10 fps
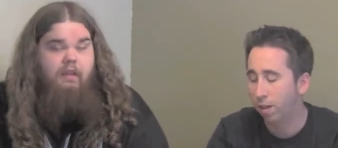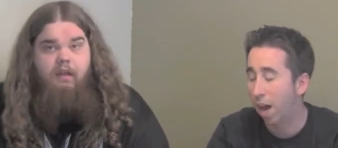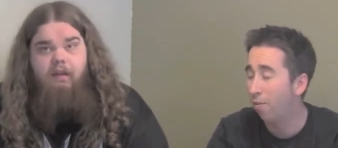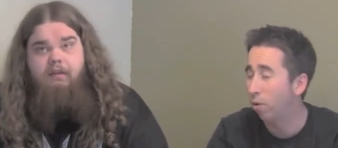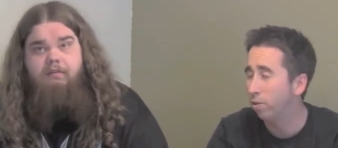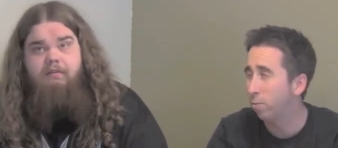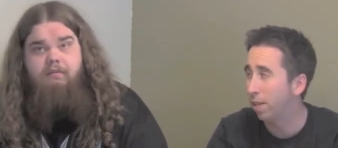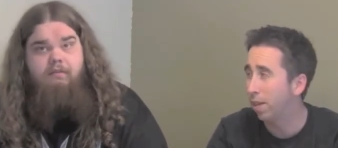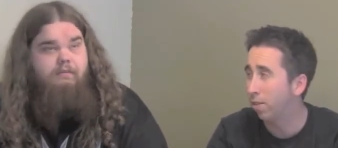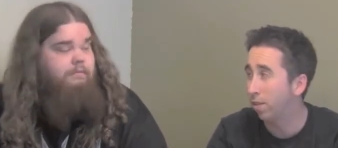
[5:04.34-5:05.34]
Speaker 1: Yeah. I've also been
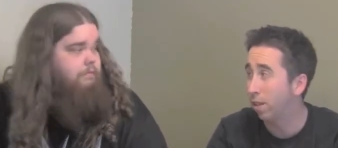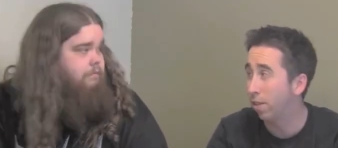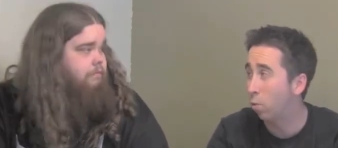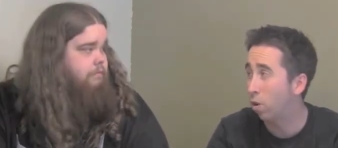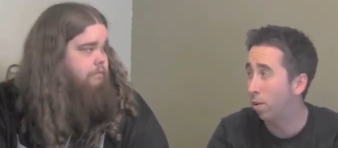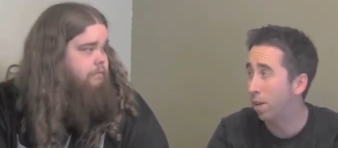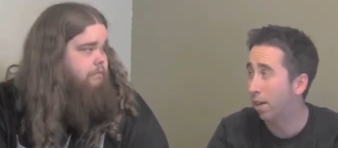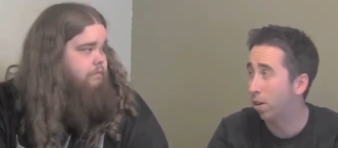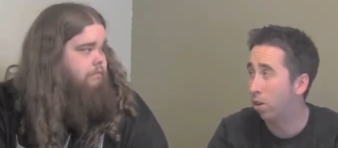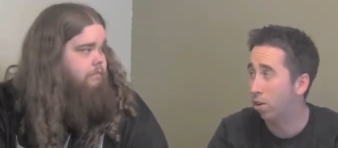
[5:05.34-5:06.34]
hearing that they want to make it
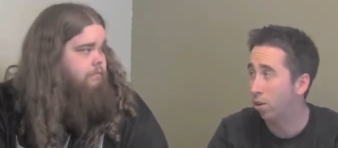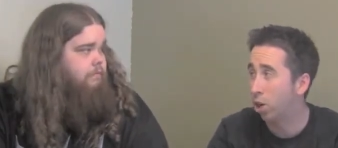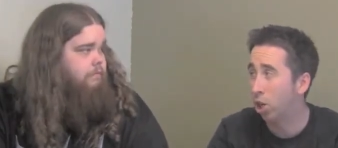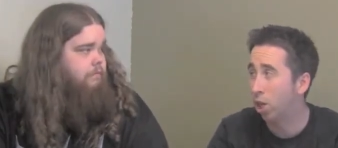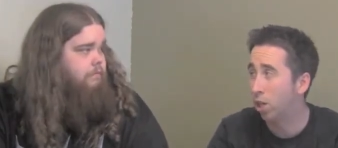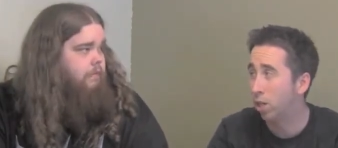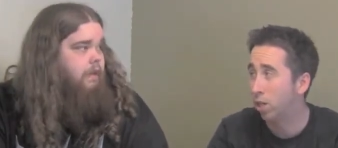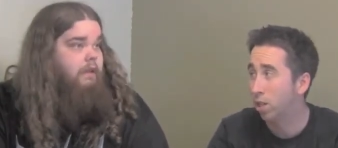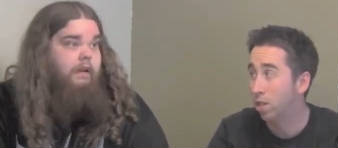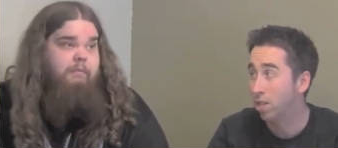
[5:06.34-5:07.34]
a hard R.
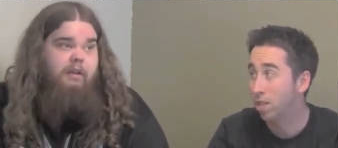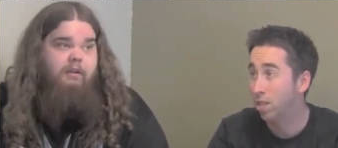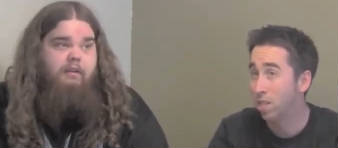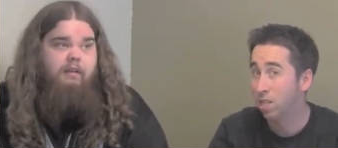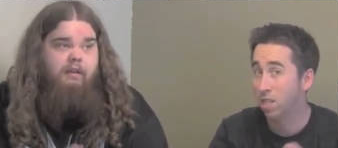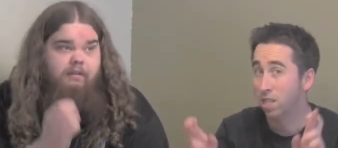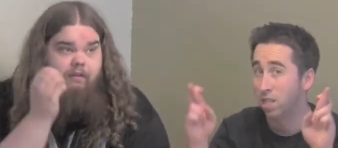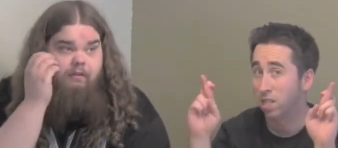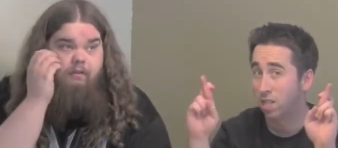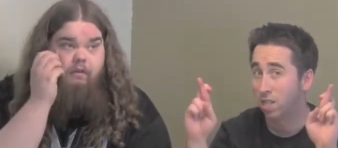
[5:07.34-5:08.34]
I've been hearing that
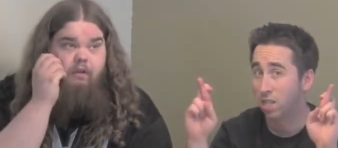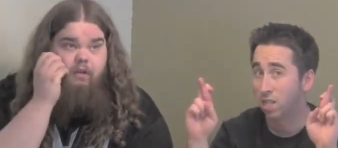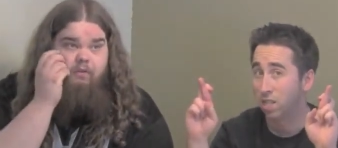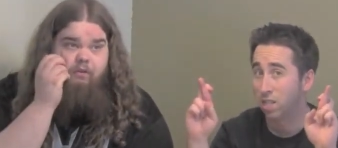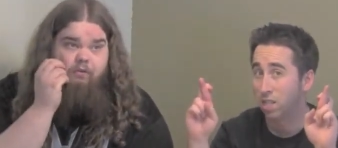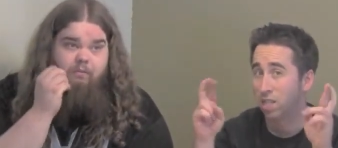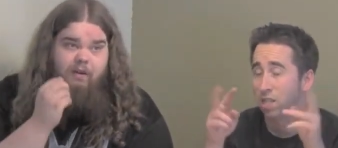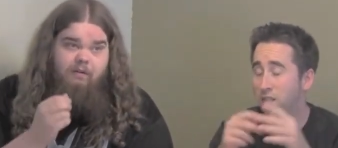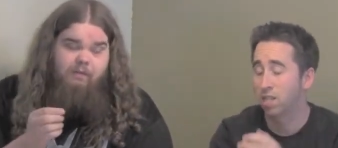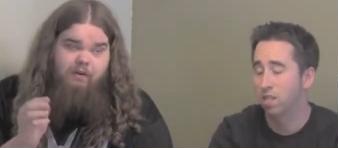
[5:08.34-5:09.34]
too, which would mean
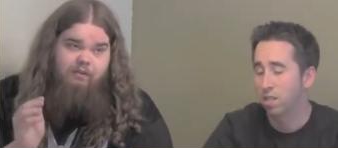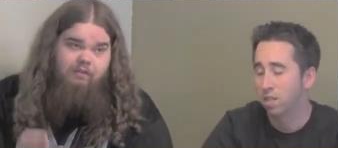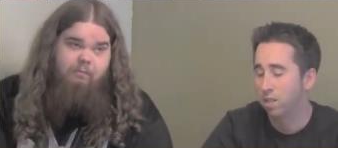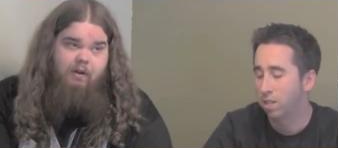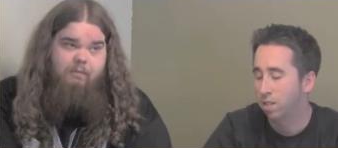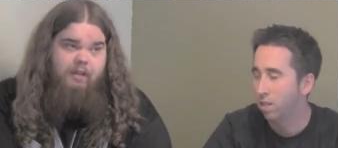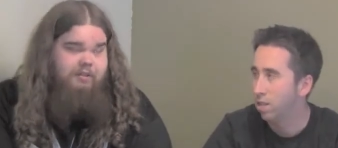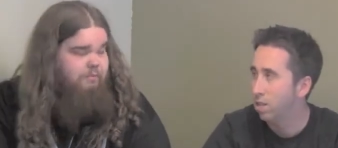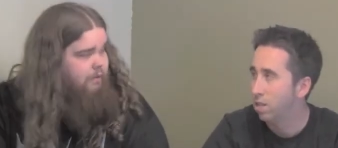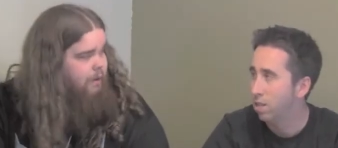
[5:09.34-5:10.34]
a very small
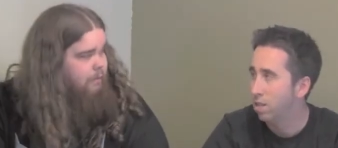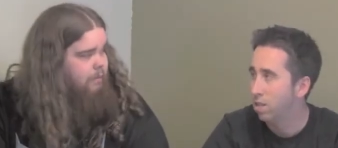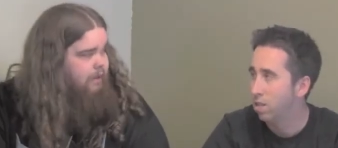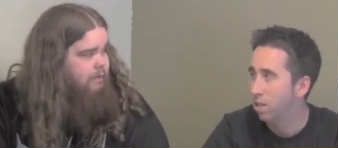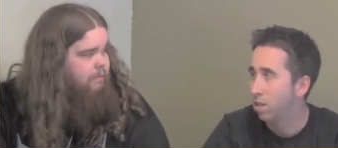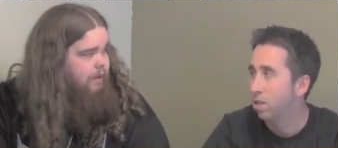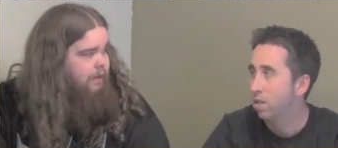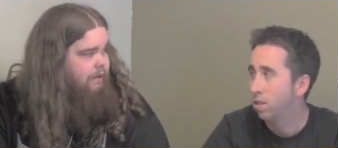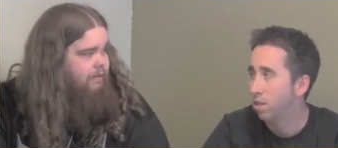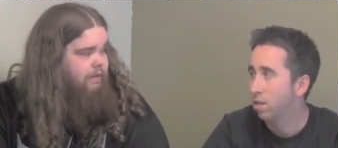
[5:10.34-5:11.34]
budget probably,
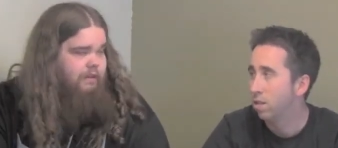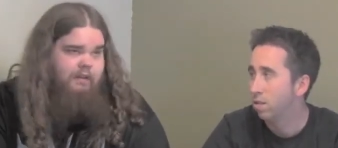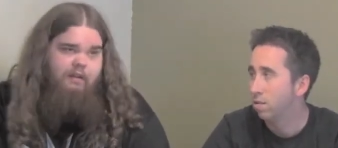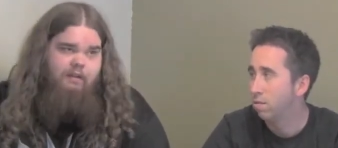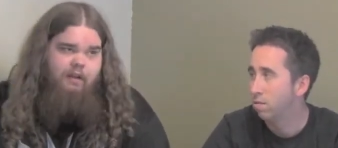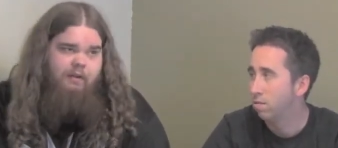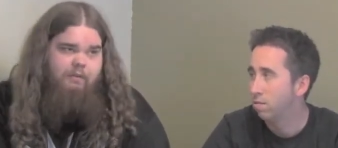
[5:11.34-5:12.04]
but I